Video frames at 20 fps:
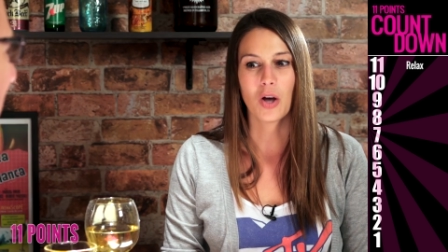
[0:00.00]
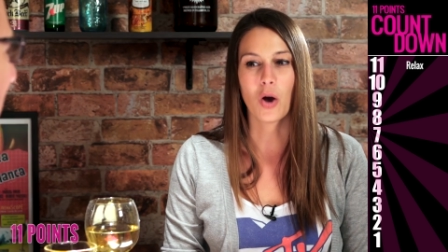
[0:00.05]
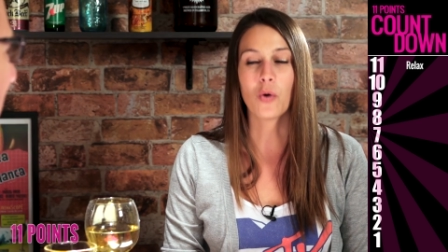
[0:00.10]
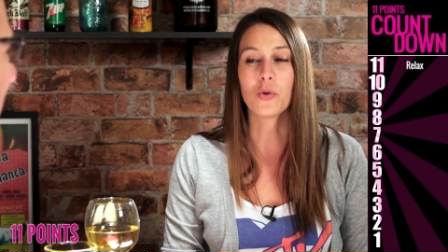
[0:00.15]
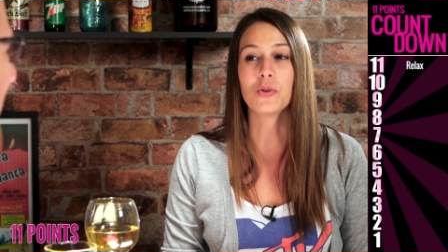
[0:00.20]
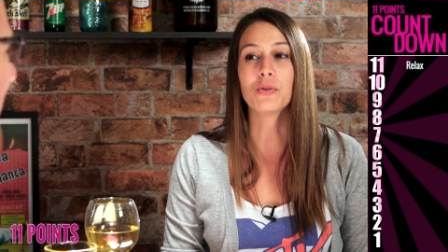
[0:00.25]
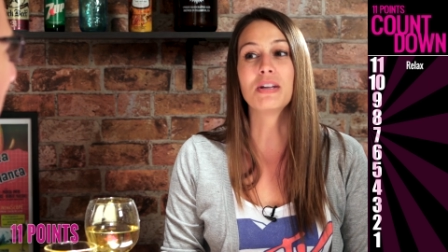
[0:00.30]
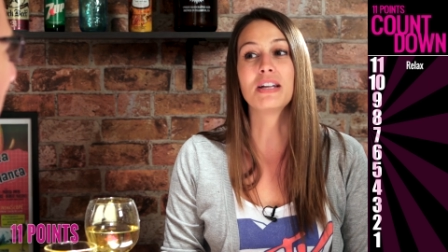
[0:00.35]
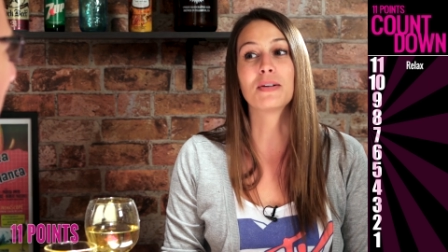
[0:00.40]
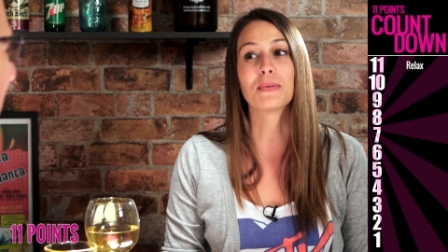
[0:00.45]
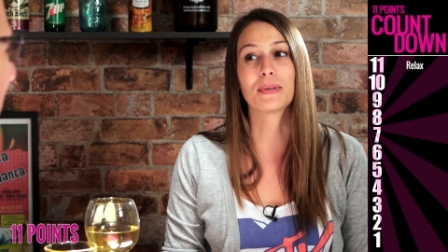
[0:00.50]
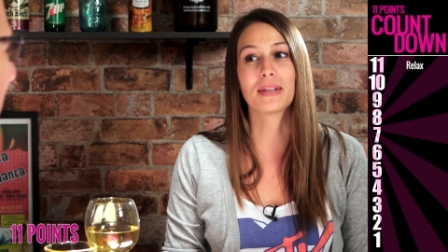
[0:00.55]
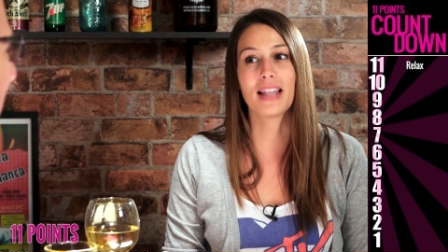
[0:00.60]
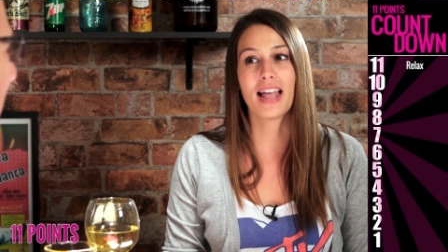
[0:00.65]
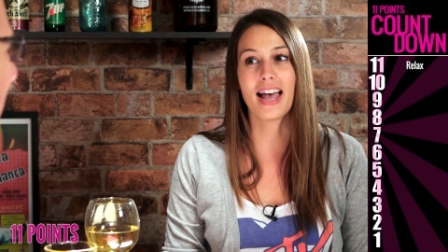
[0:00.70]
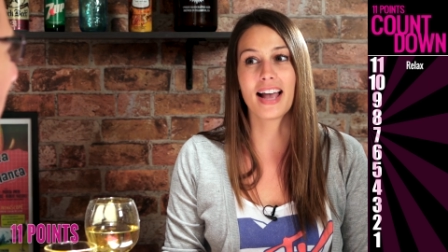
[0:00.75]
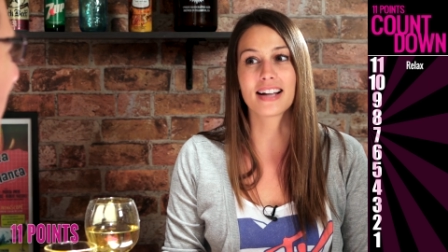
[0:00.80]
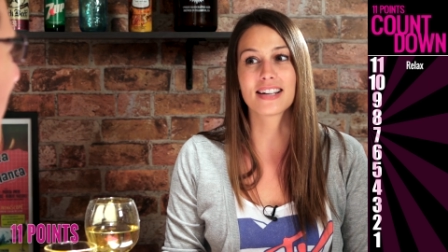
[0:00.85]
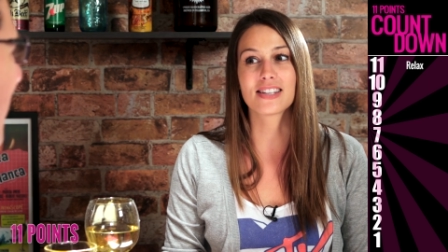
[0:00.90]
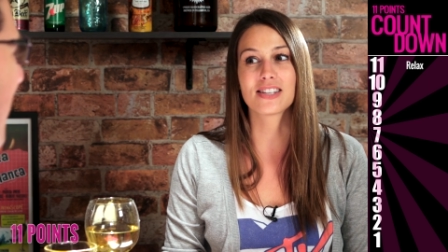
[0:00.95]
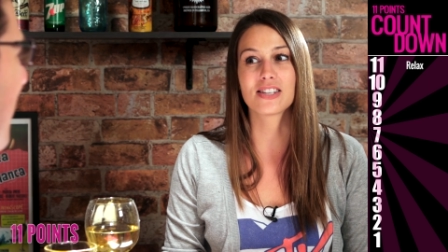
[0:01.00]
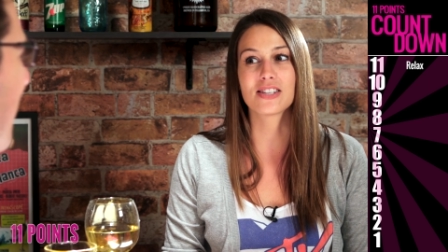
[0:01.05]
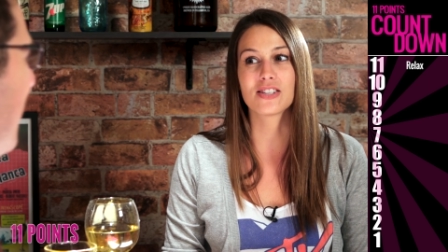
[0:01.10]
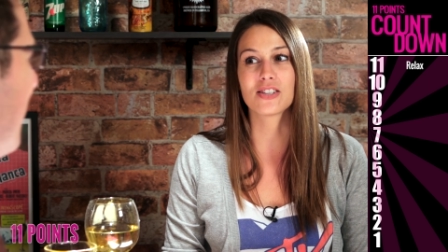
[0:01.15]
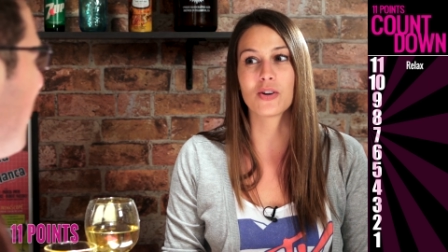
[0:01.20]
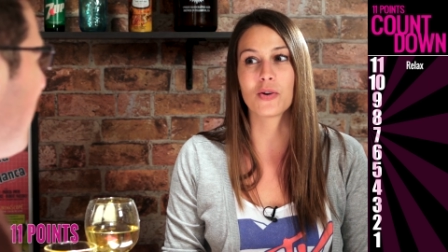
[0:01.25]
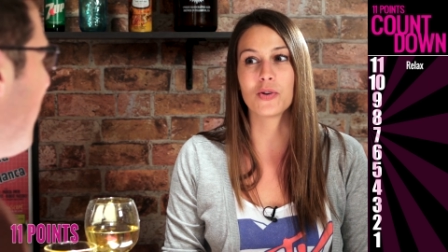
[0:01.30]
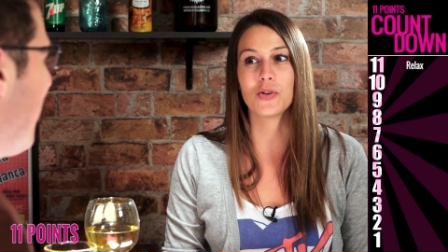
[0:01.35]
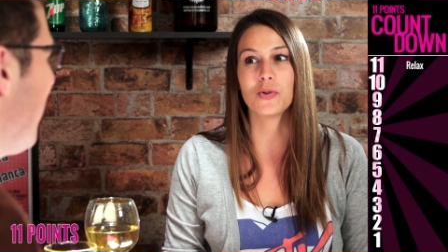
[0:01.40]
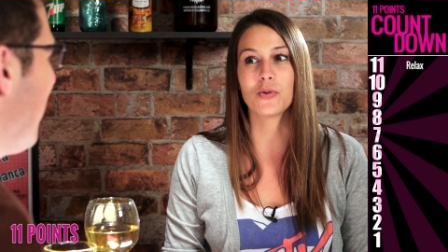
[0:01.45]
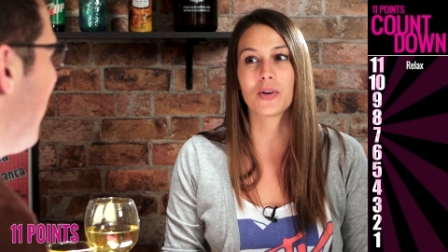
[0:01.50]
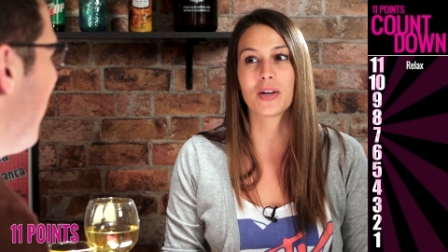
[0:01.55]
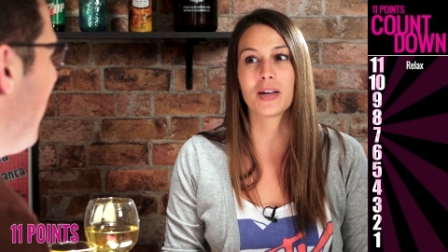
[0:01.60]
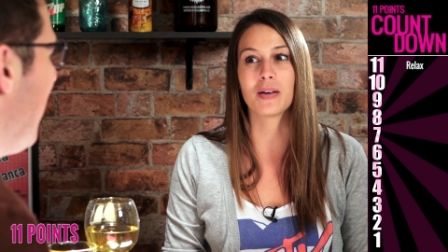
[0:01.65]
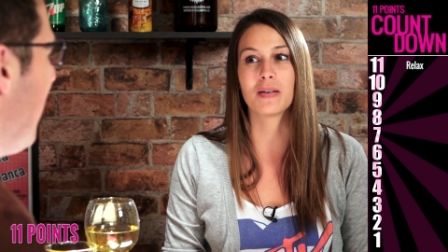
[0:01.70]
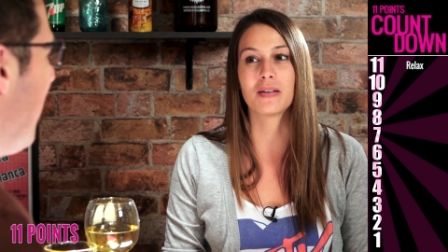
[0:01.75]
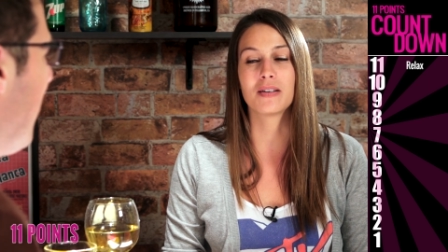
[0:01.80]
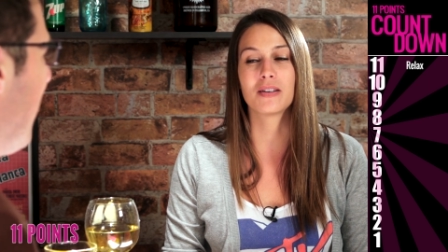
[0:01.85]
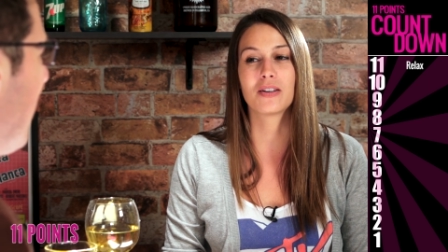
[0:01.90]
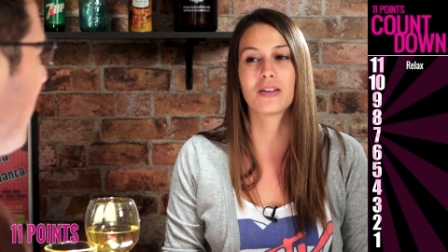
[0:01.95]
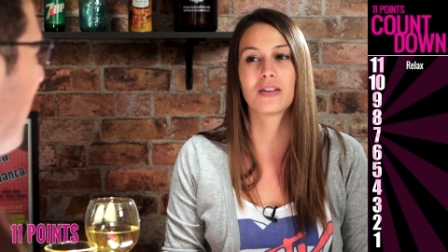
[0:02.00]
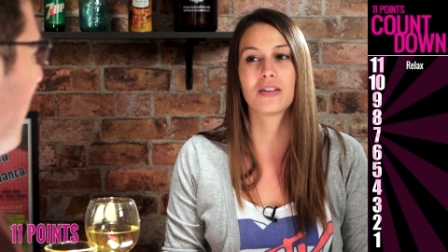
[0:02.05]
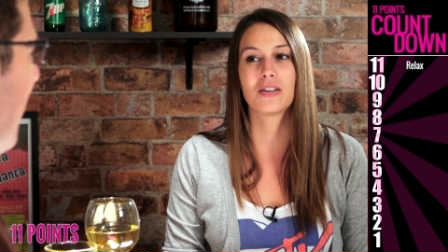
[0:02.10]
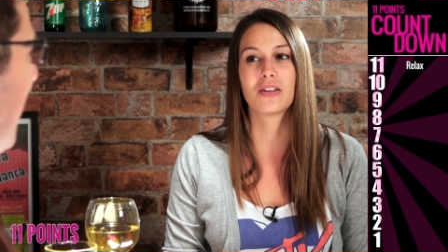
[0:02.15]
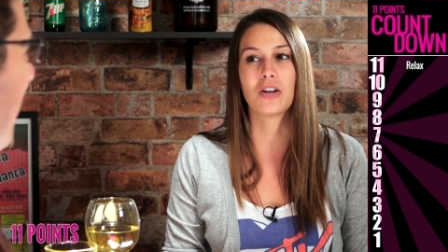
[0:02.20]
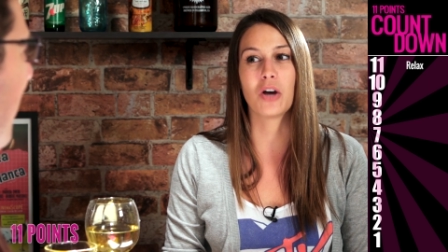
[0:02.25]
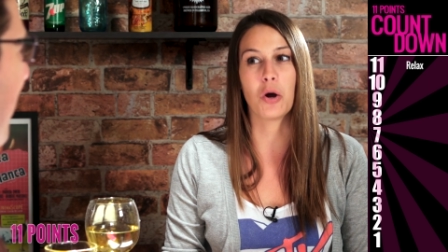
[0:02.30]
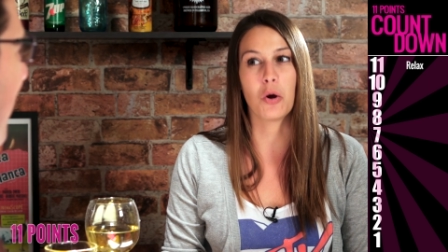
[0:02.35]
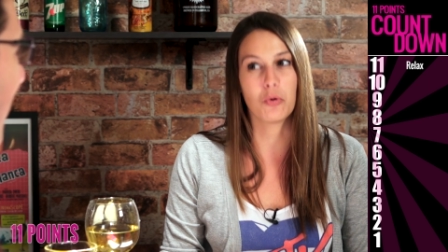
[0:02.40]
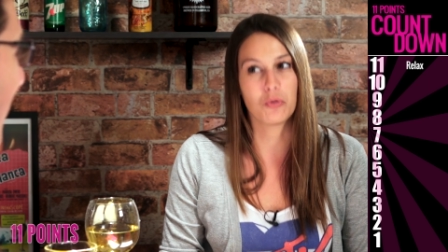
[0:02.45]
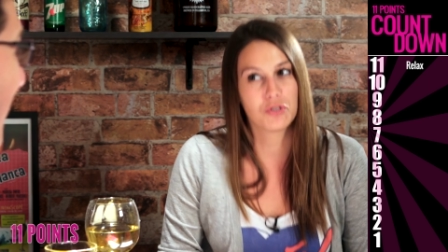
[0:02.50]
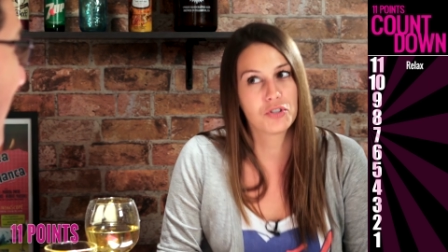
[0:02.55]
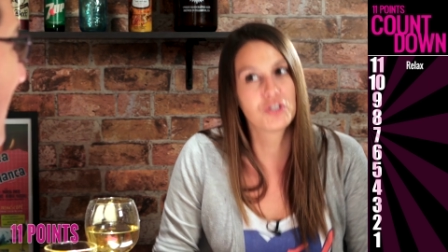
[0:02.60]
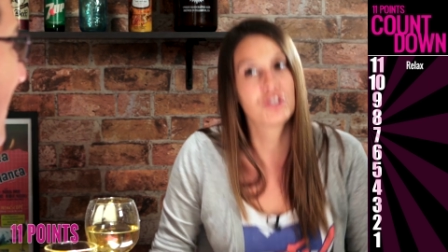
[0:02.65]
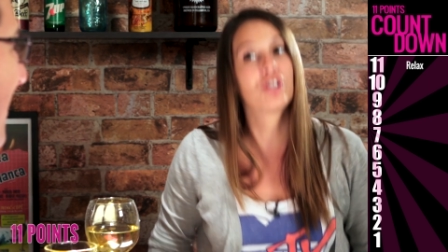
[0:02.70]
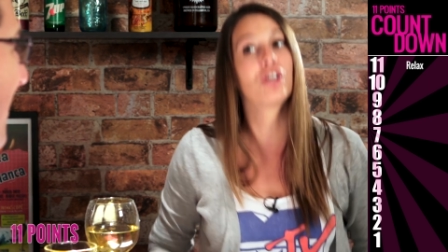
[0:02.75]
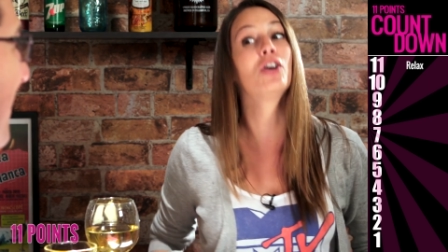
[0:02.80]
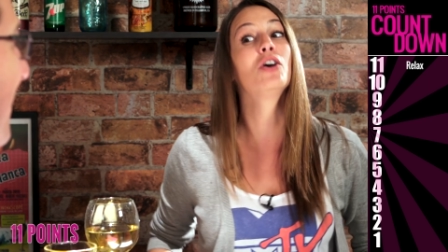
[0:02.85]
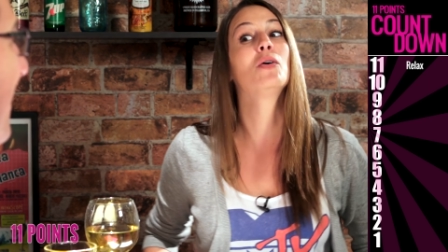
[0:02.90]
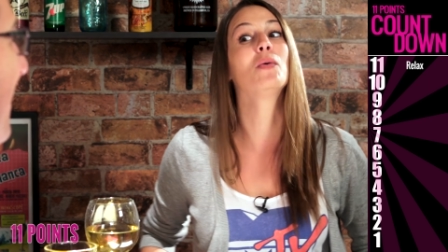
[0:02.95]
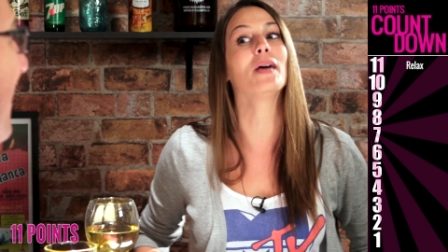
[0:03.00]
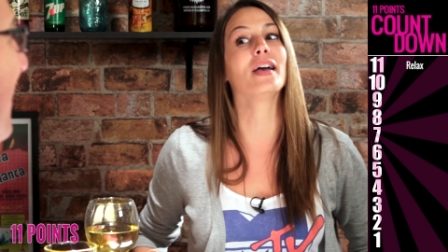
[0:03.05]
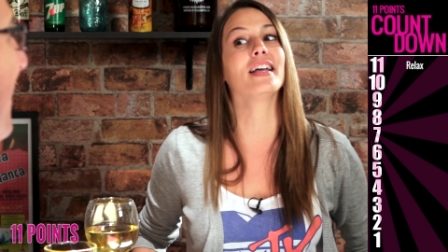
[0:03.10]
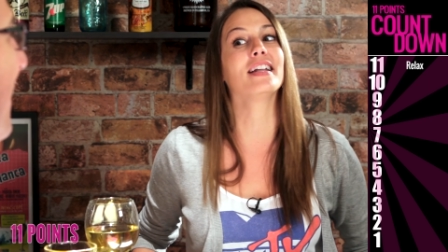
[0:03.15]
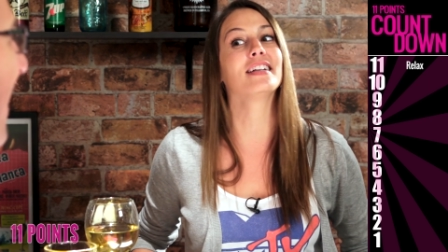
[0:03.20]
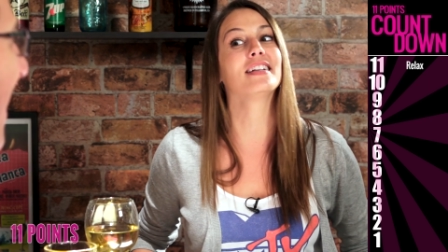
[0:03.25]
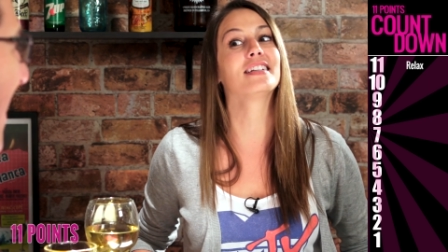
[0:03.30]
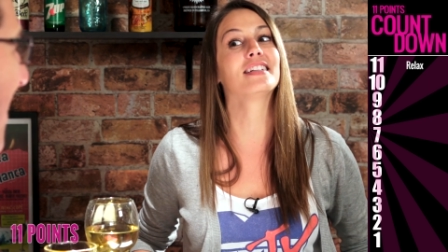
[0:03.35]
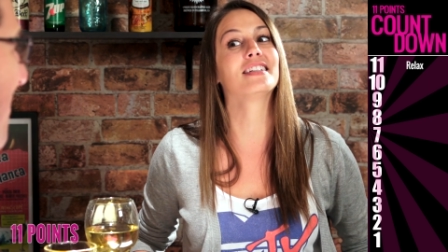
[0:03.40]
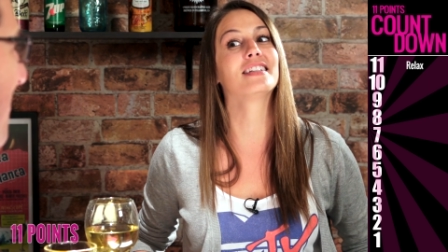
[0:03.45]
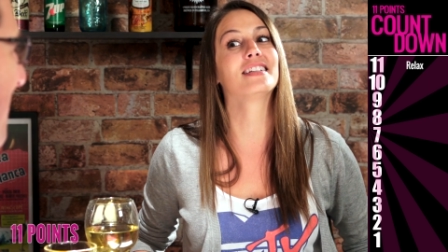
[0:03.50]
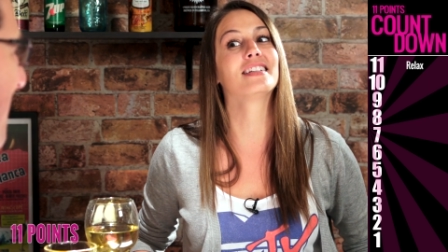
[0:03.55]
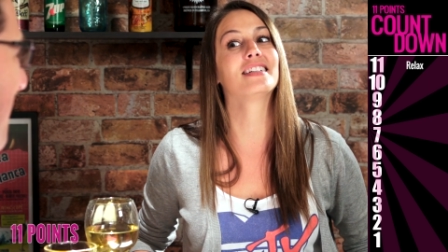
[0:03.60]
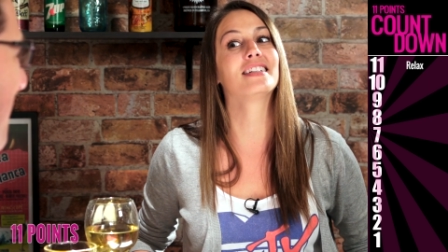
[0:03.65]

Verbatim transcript: Oh, you need to relax so you can go to it. Yeah.